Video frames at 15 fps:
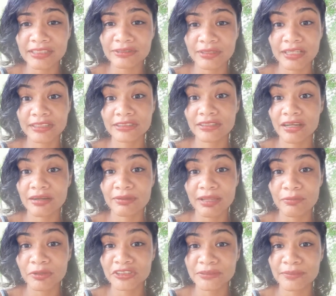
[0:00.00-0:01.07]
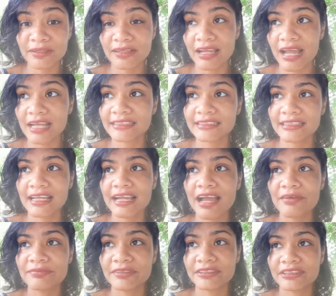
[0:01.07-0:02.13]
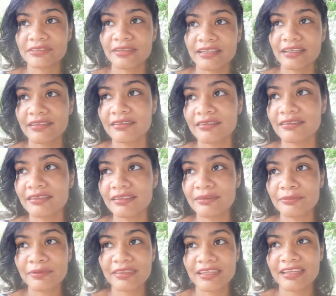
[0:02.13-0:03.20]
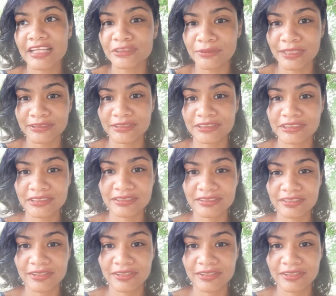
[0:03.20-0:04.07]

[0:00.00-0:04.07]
So they started, like, worshiping other gods. See, they got frustrated within that transition,